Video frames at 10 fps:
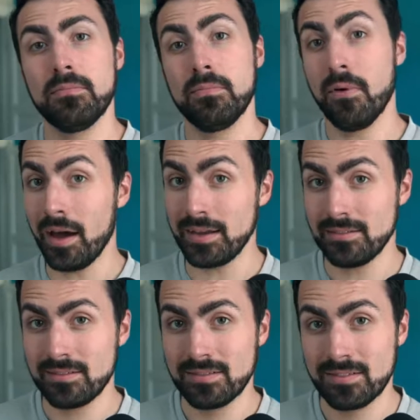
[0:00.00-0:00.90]
But
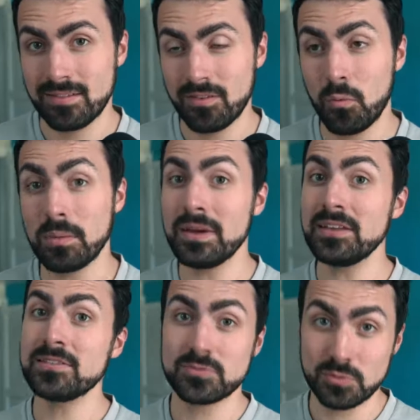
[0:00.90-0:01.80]
what made
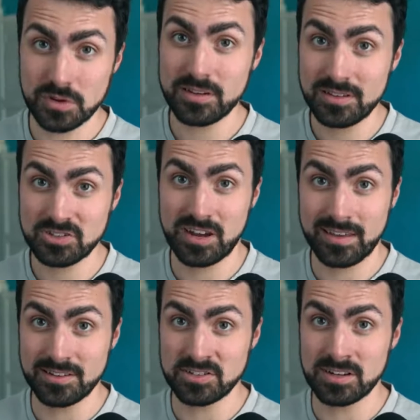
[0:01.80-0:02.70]
this really
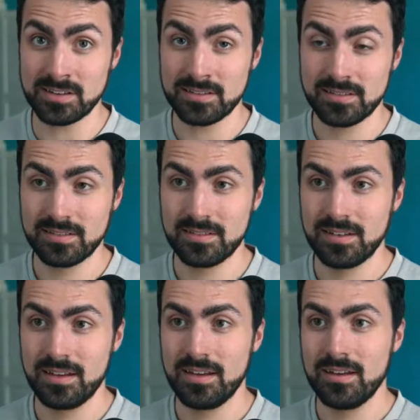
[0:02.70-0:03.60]
challenging
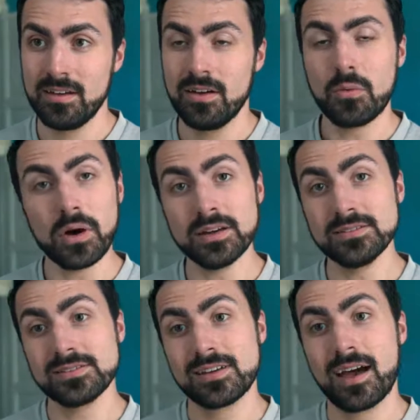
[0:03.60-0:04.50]

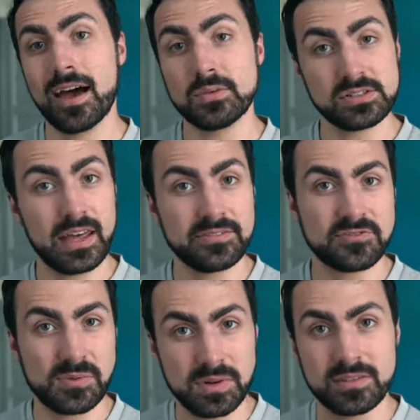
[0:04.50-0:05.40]
was I was live
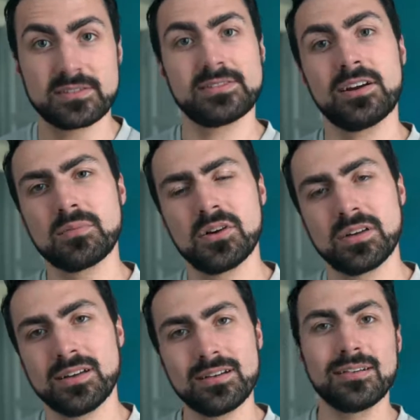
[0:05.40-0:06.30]
streaming the
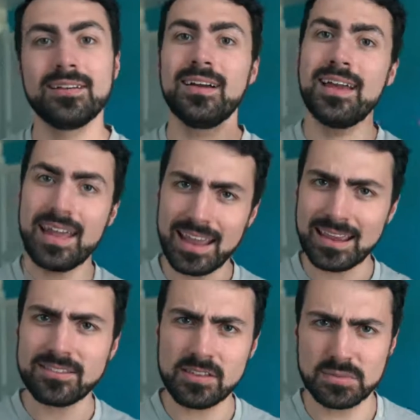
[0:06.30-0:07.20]
ceremony
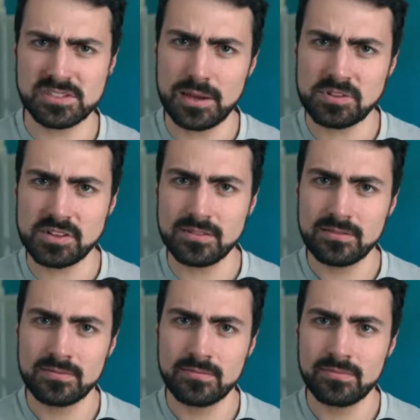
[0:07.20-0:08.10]
and the reception
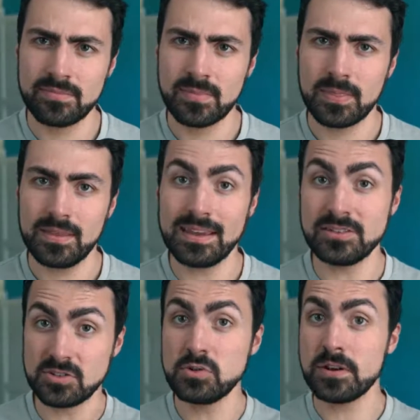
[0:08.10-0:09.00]
in
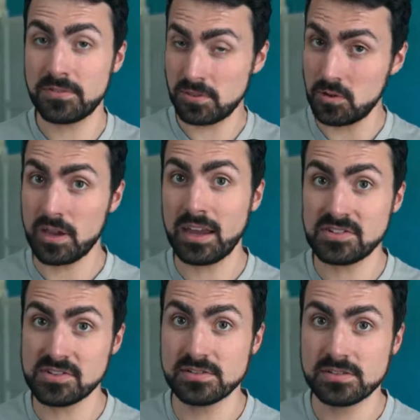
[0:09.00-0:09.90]
two different
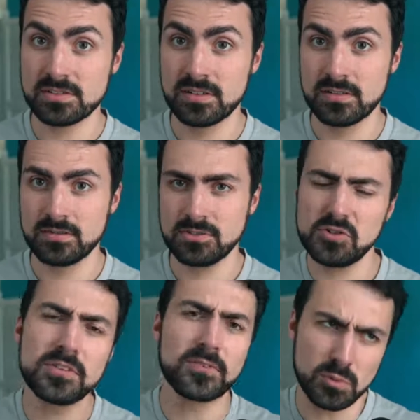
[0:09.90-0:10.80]
locations, two
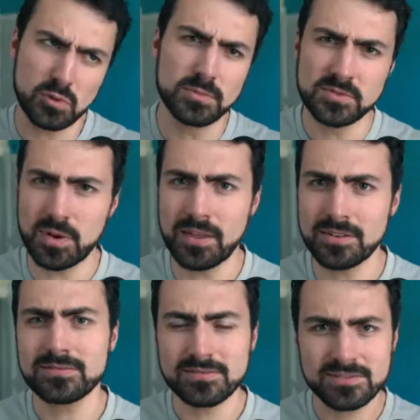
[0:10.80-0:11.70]
different rooms,
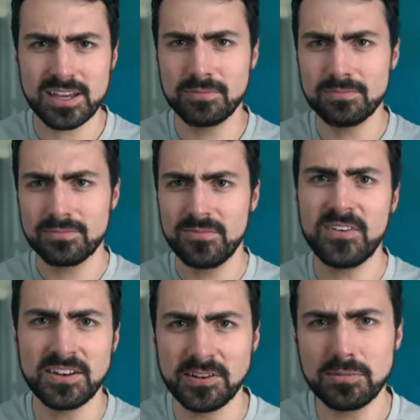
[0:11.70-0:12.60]
rather, same
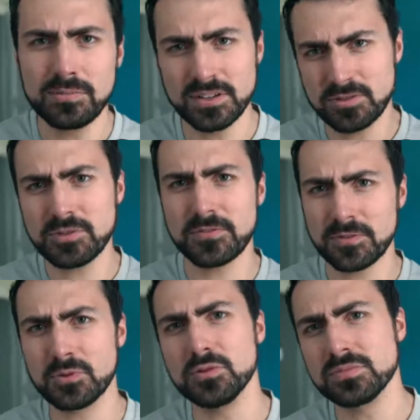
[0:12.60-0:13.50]
venue, but two different
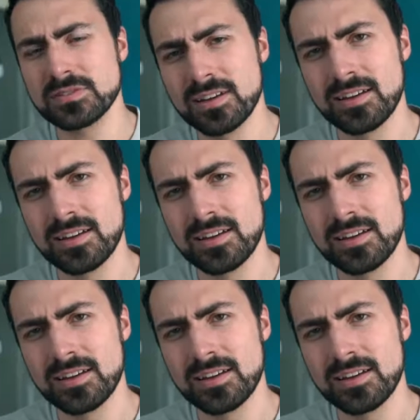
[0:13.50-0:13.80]
rooms.